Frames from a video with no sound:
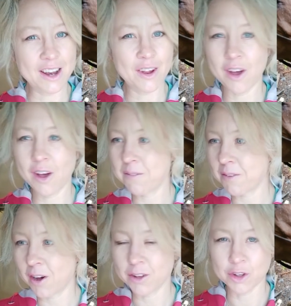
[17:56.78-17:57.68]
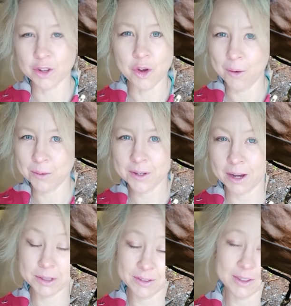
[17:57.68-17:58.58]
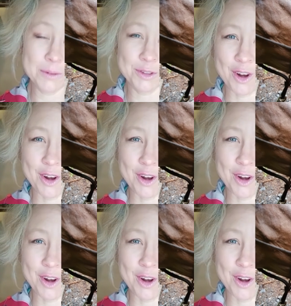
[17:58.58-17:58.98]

the trailer on her own, because I